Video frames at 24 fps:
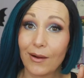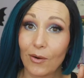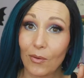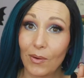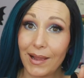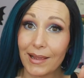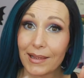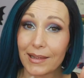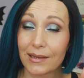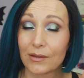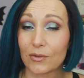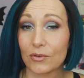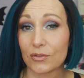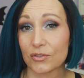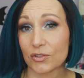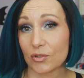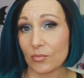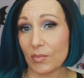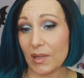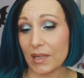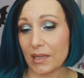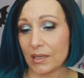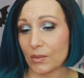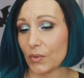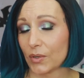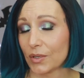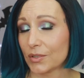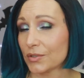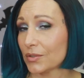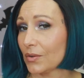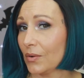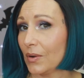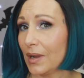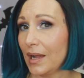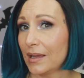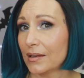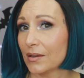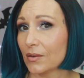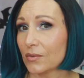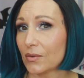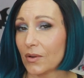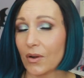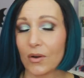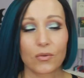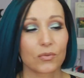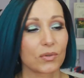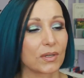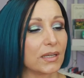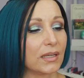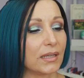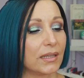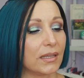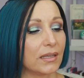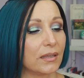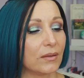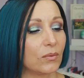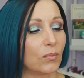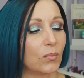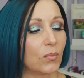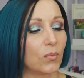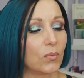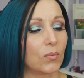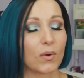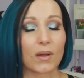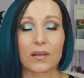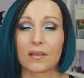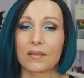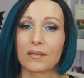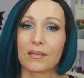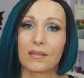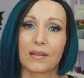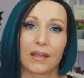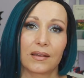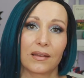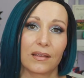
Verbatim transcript: Now I can also make it work, so I don't know really what